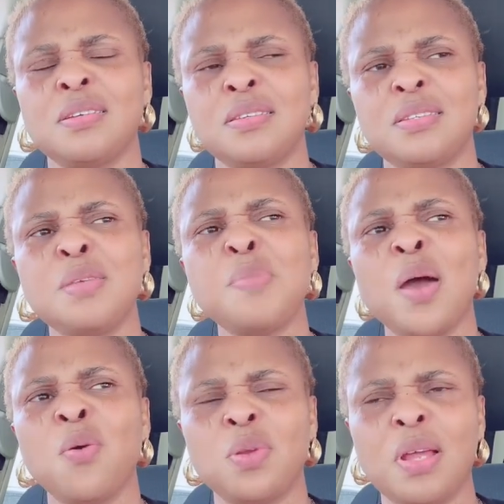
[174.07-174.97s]
See my
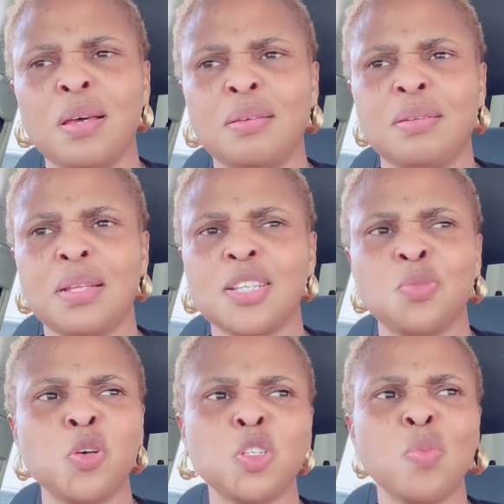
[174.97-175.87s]
owner, as
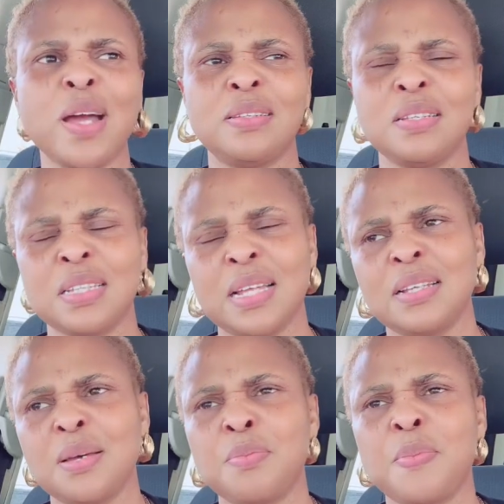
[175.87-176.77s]
most my taste
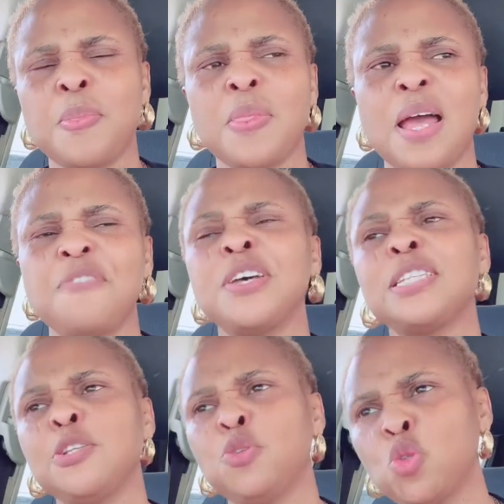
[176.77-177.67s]
start. I first
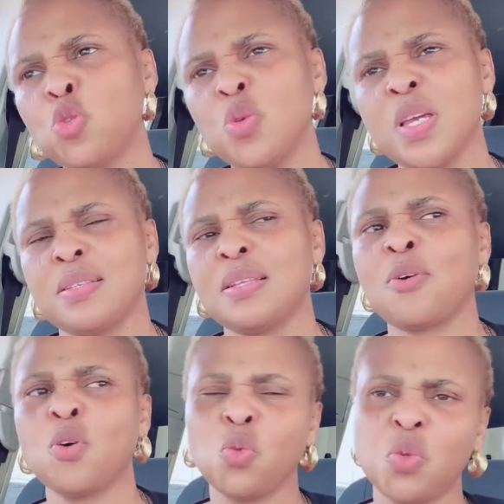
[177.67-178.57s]
did do 2 years. I
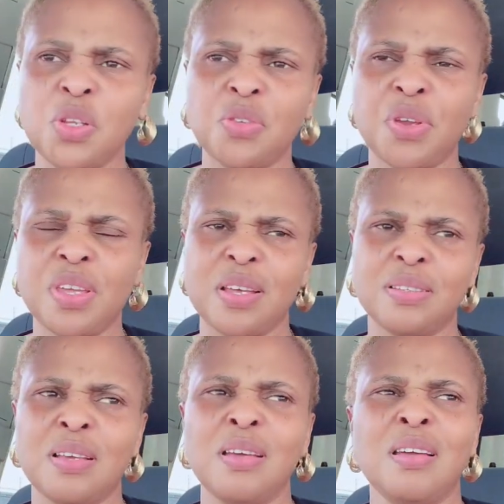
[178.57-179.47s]
can't do the 3 years.
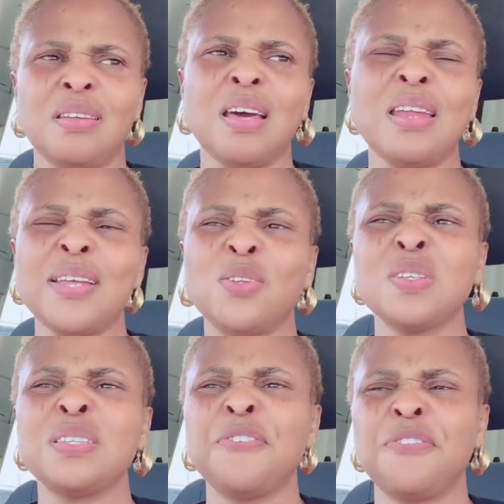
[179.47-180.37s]
Now I don't
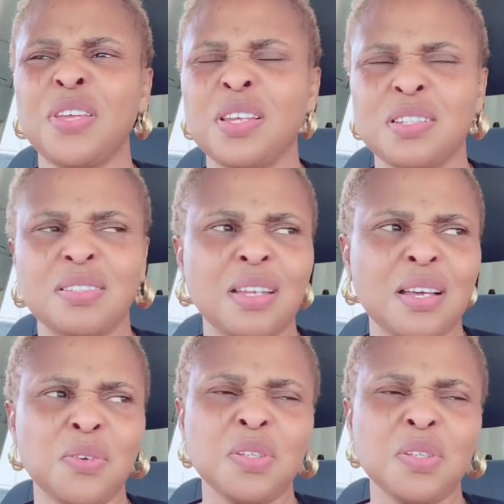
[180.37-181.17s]
still finish. Now I can